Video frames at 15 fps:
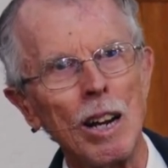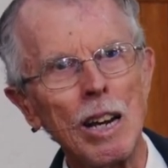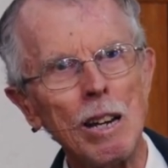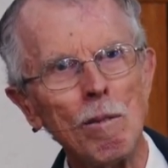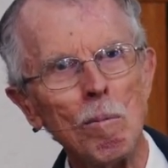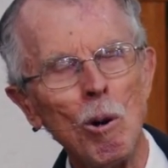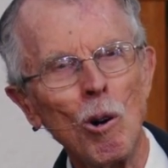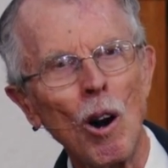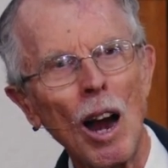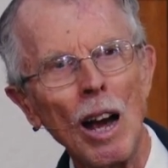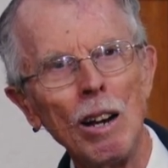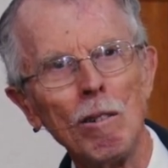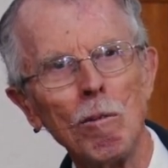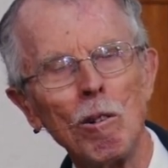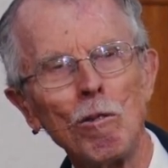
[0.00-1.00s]
Eat more
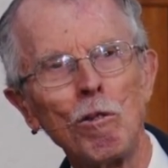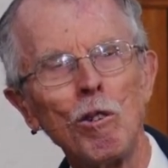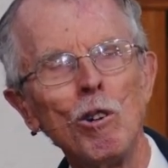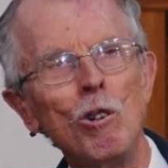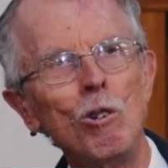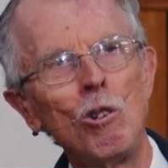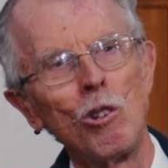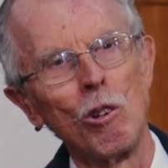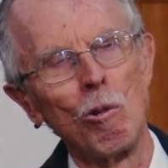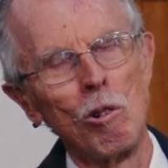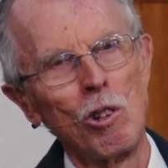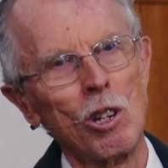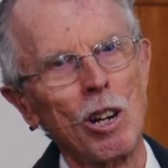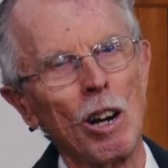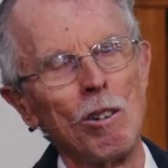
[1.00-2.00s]
animal foods, the
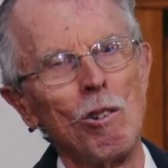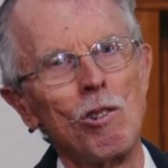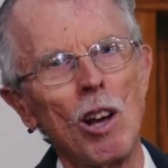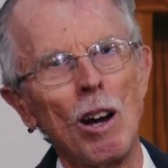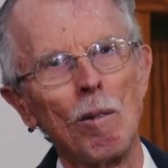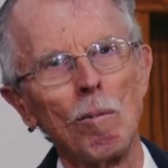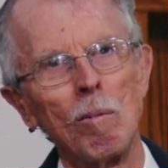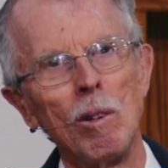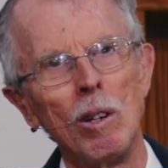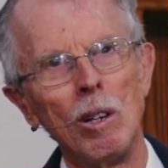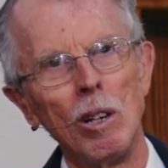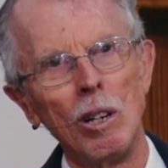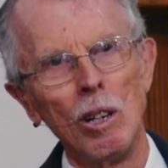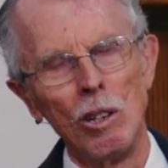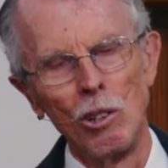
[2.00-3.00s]
risk goes up.
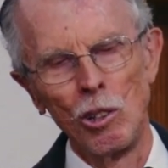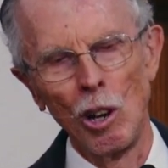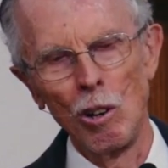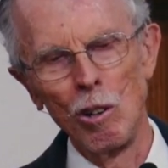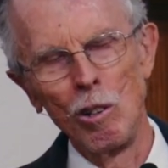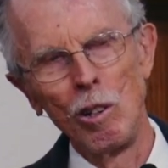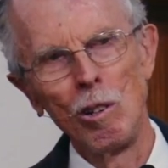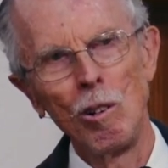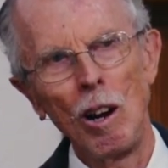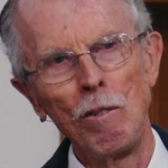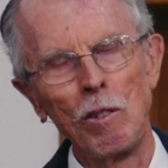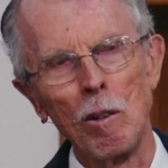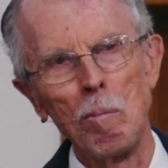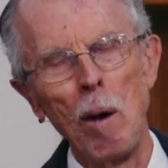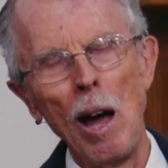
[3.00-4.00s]
So you have
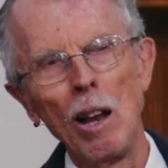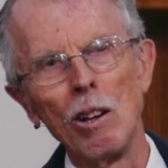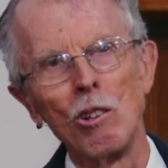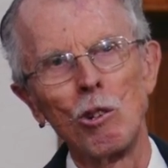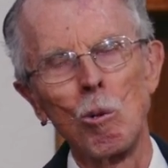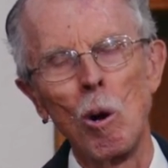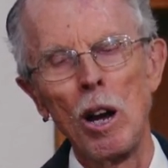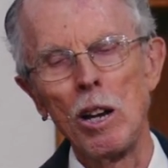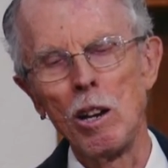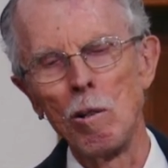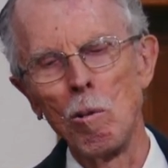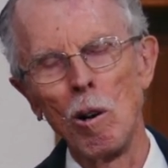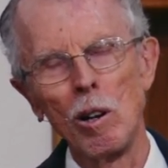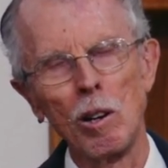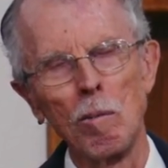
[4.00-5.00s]
to balance where you
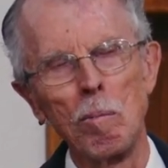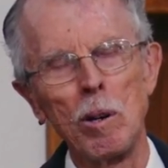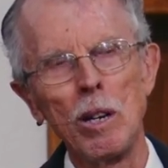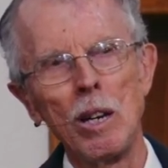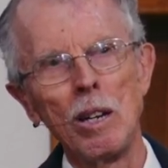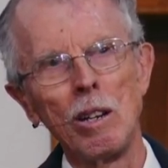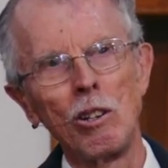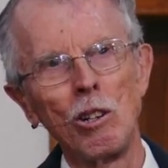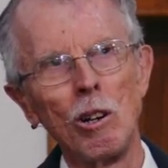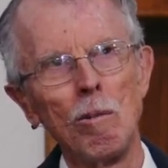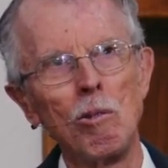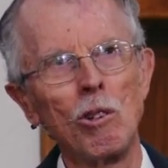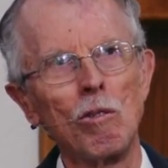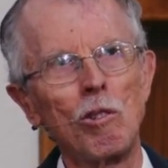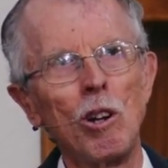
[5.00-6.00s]
want to be in
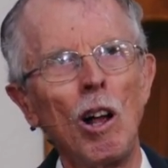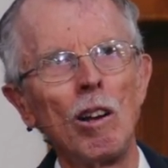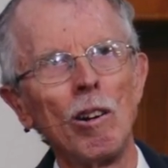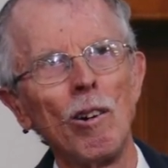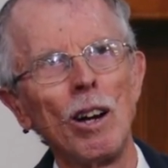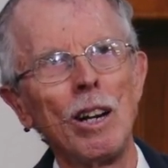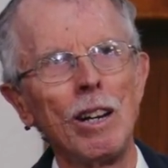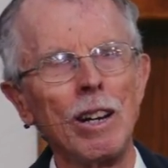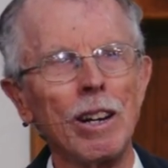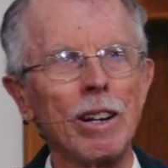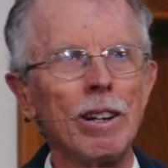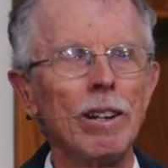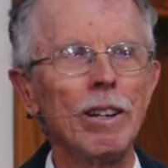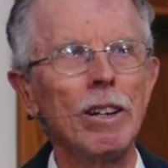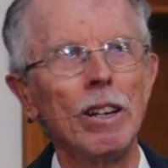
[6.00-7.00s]
terms of tolerating
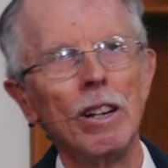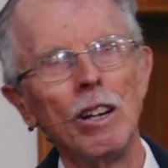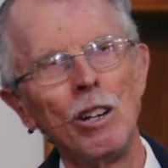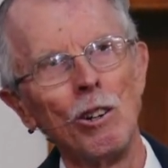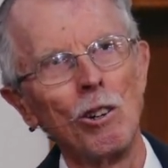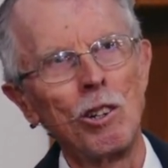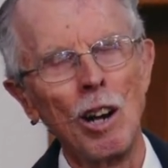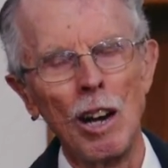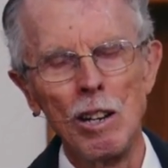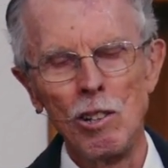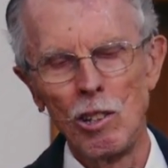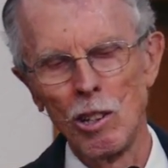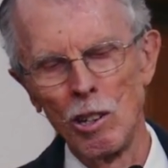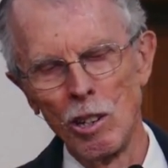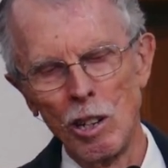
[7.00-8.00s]
your
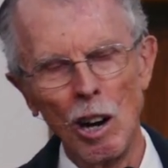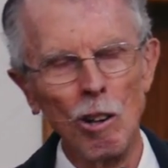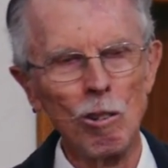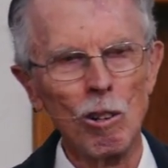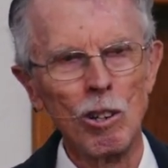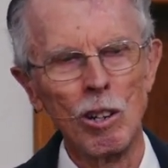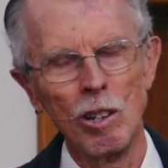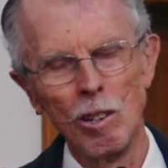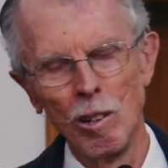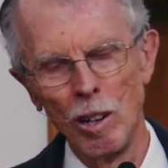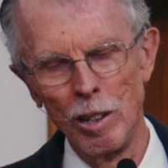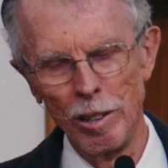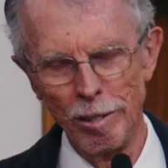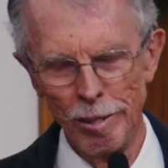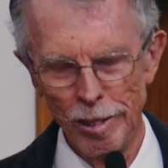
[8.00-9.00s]
taste and culture
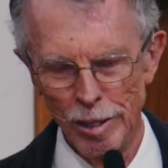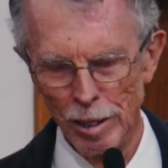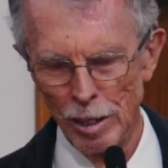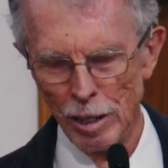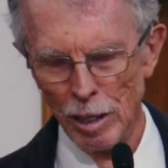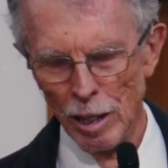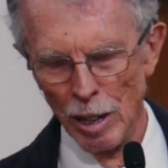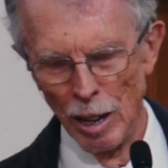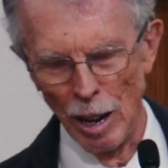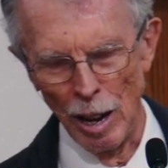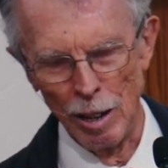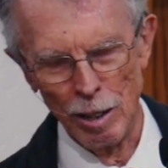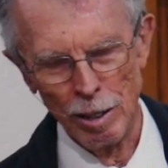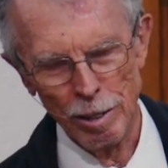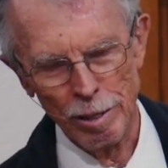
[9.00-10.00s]
and,
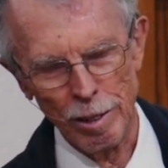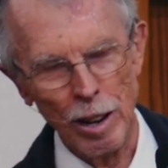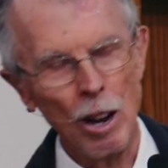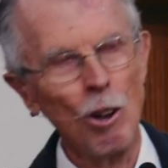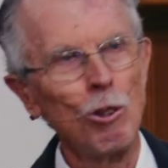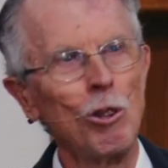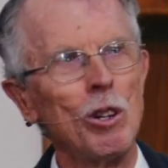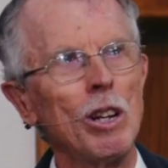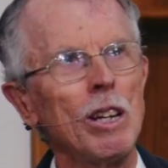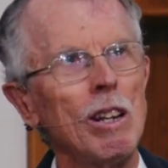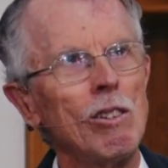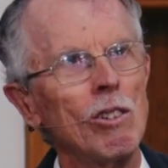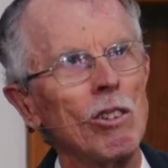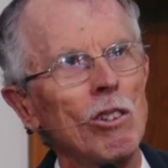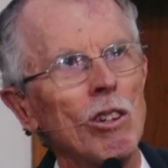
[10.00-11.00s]
and health
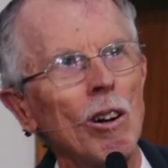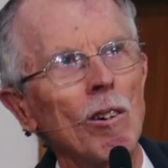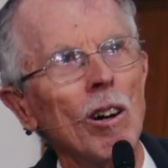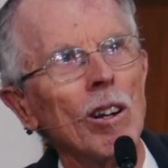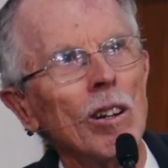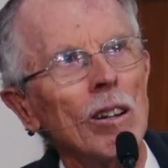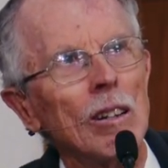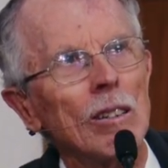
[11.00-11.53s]
needs and so on.